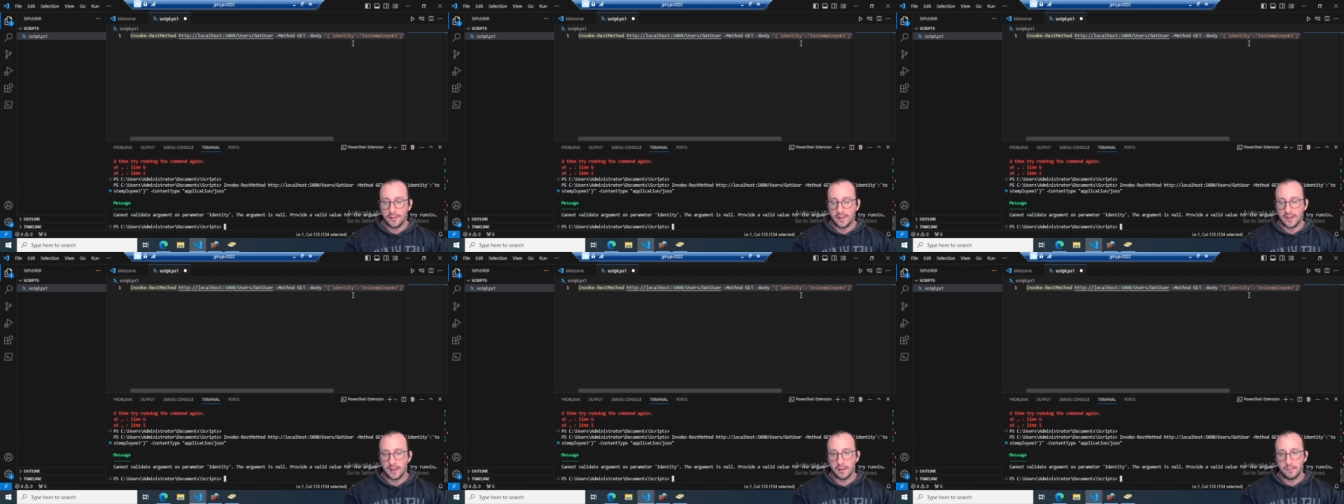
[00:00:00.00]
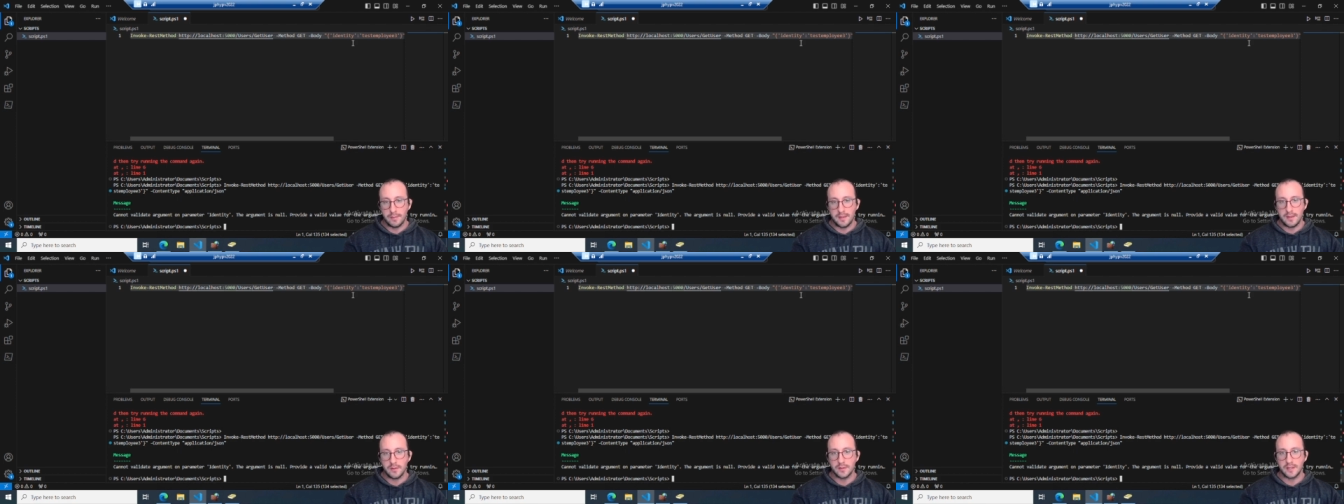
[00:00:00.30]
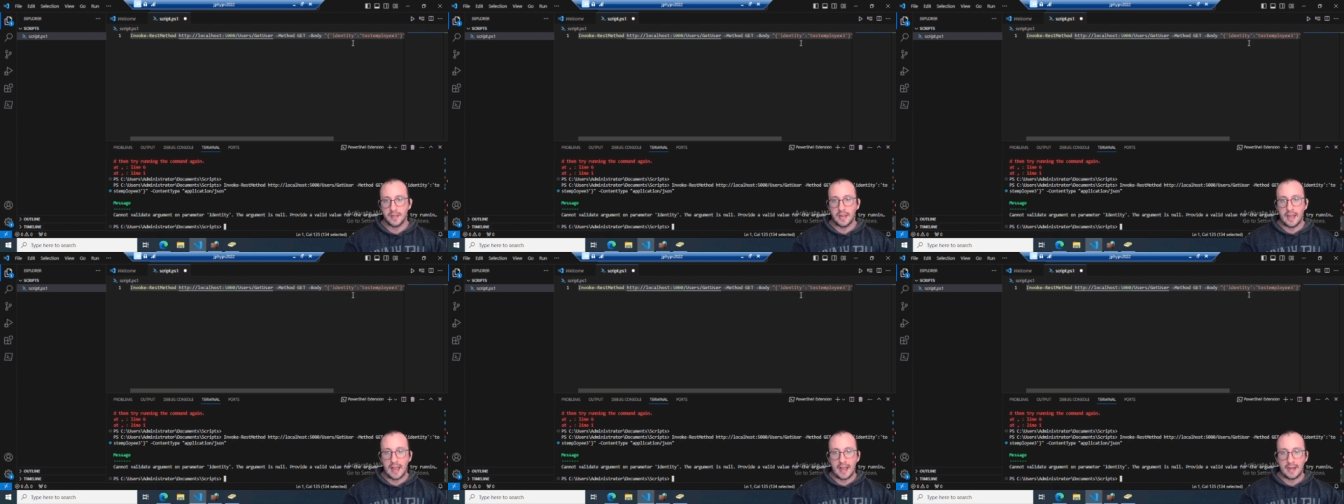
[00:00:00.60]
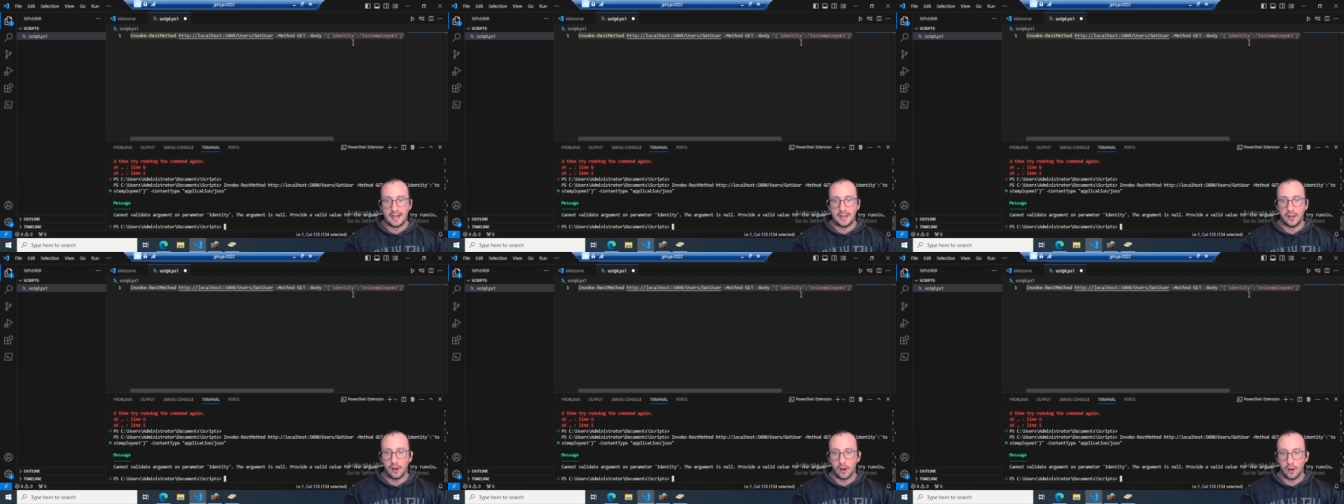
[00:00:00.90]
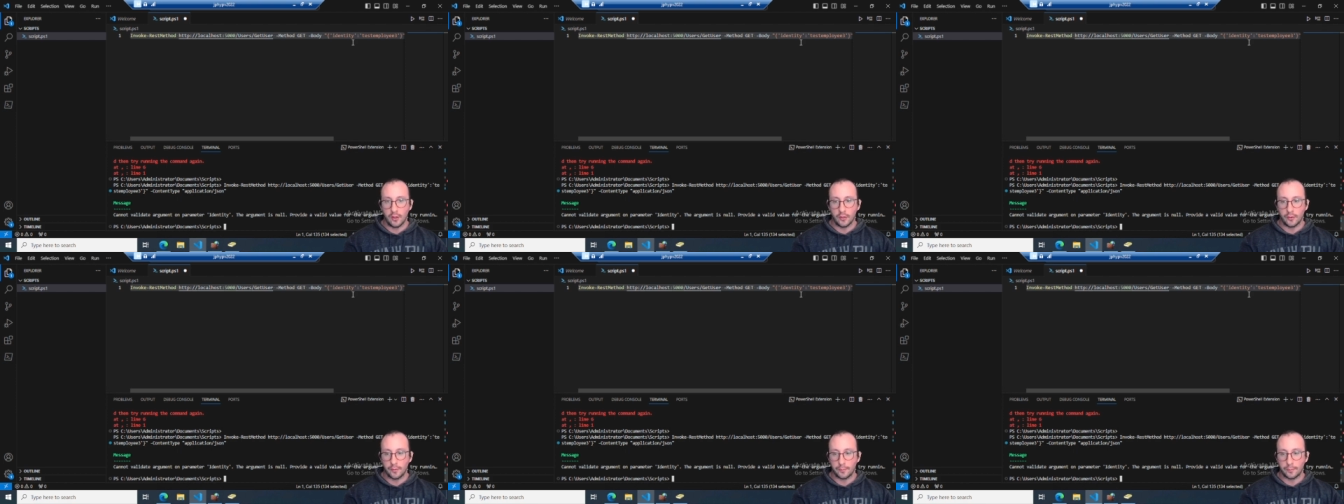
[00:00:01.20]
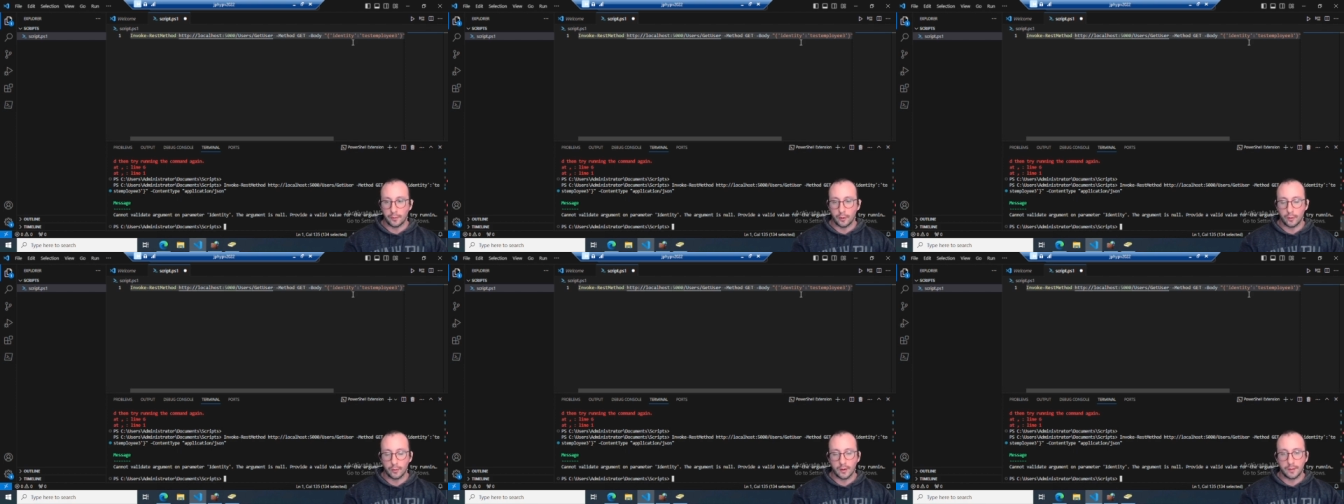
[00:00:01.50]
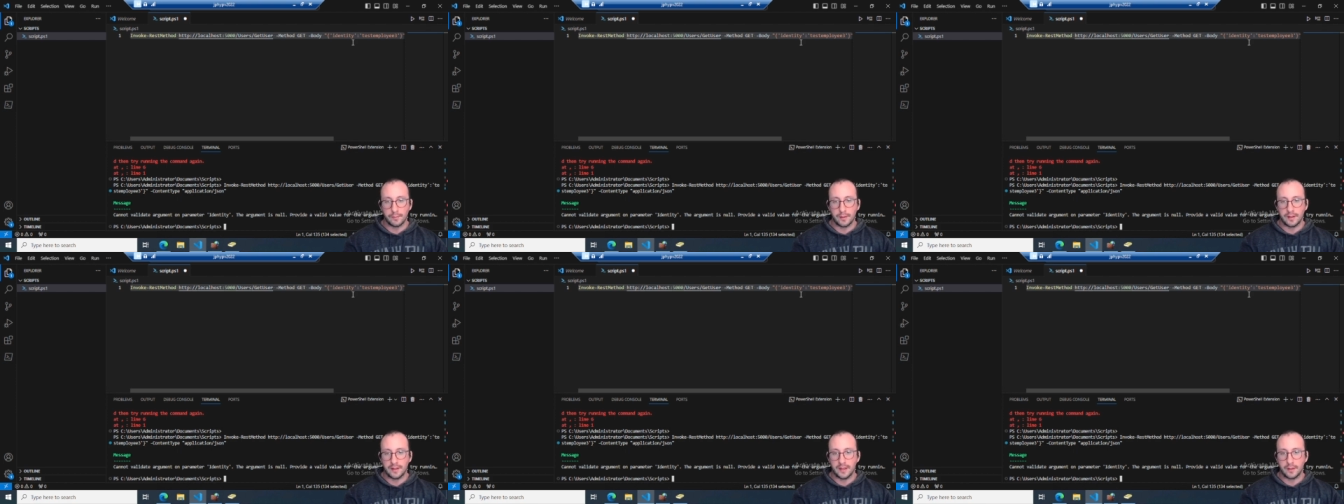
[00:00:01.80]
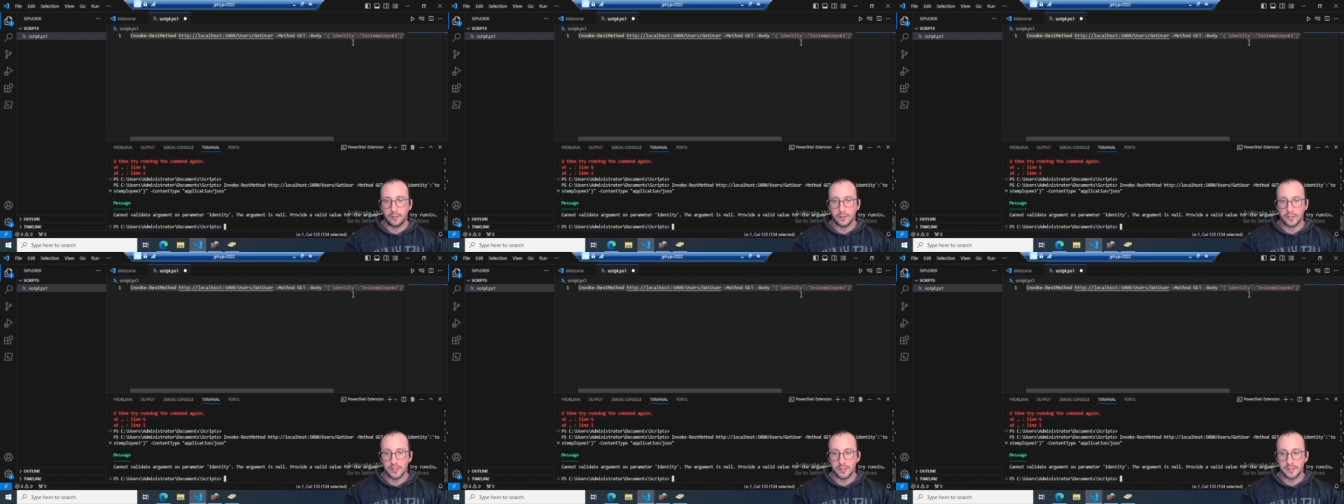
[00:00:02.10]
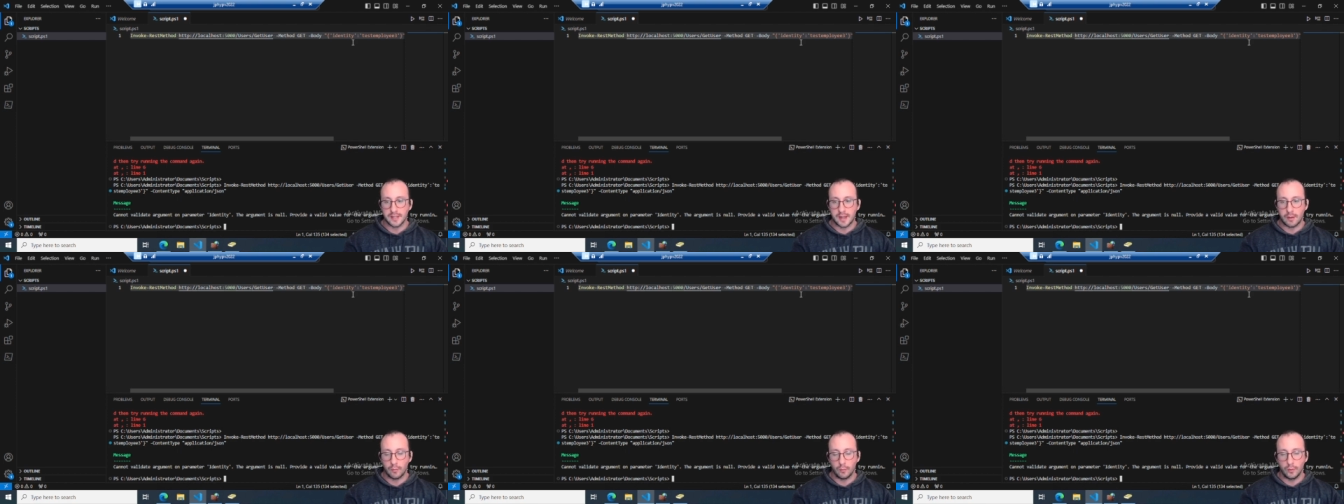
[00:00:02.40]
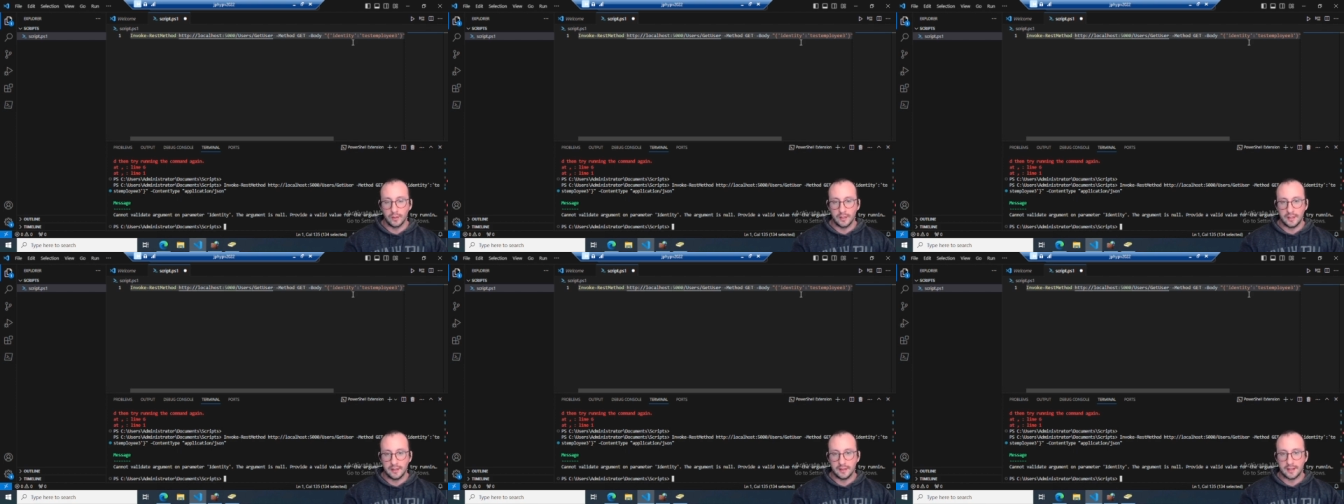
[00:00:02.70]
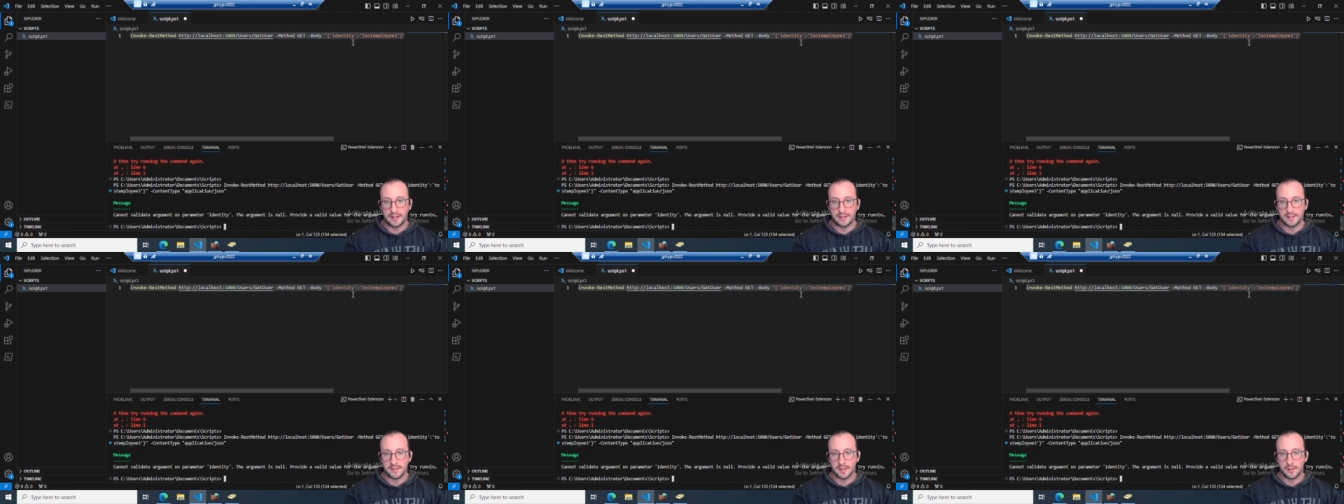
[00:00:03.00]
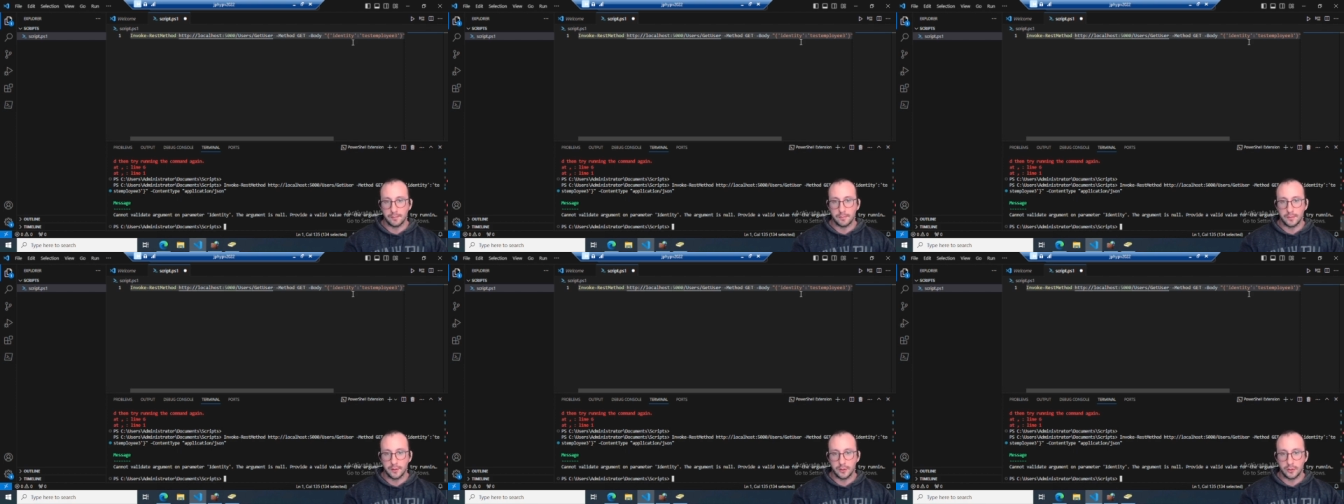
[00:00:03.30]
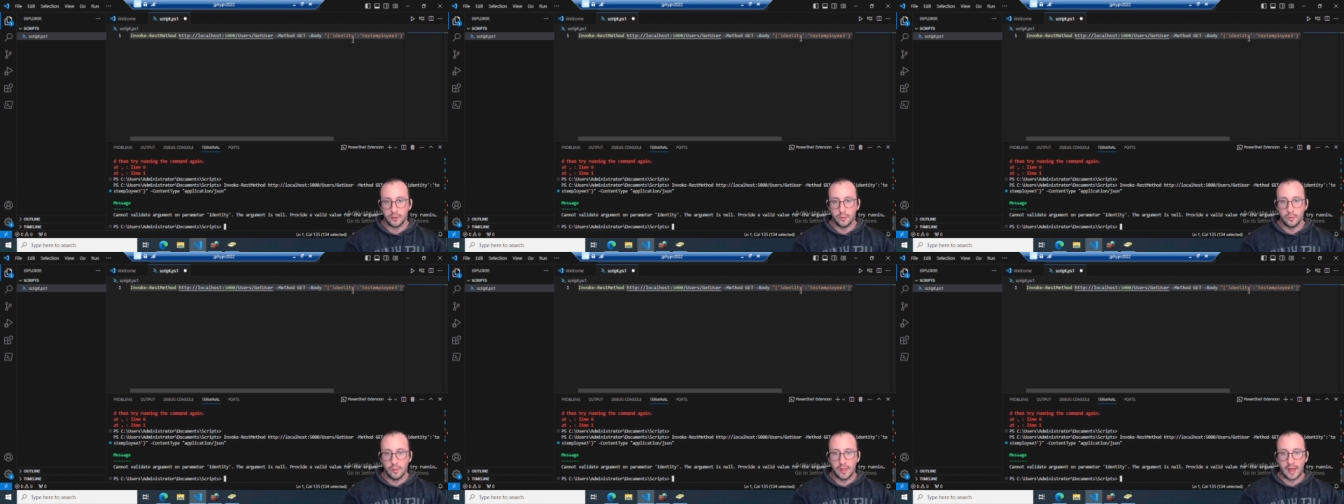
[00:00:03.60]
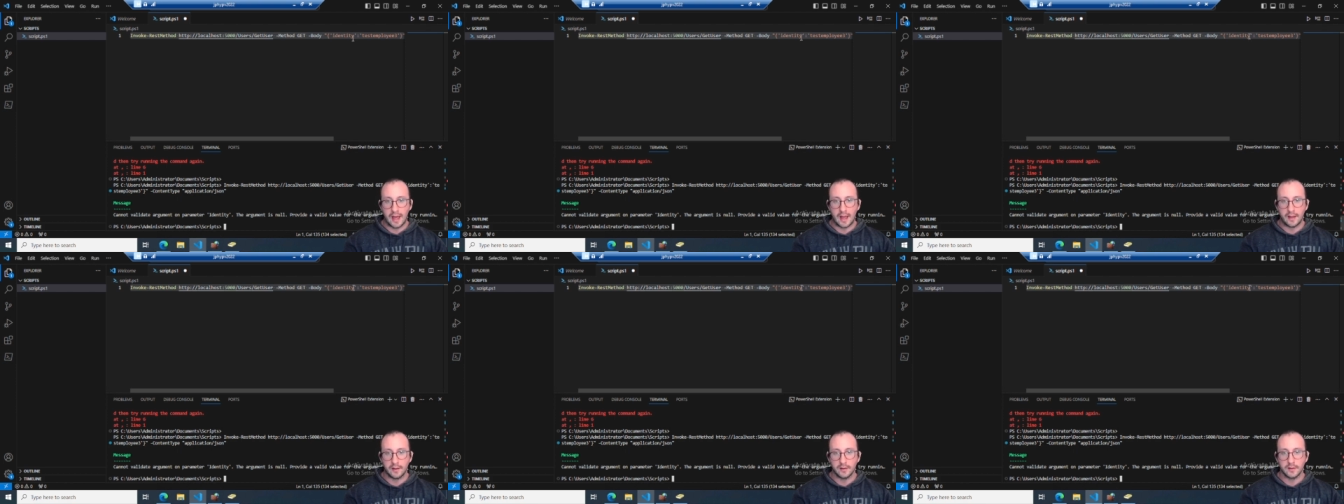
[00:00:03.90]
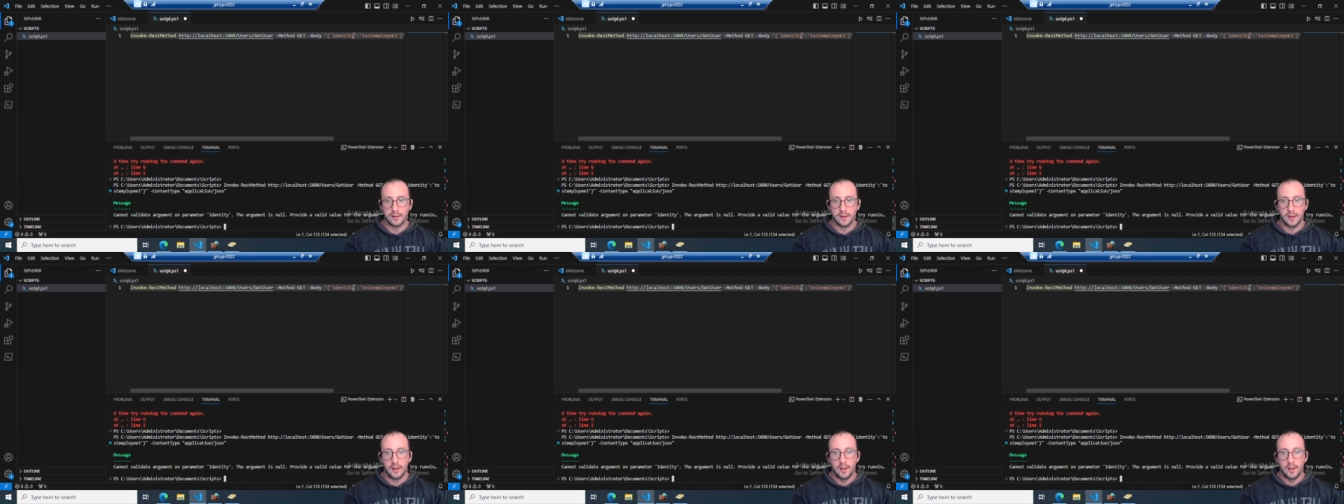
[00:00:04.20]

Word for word: They could be using any other programming languages that really lets them do that.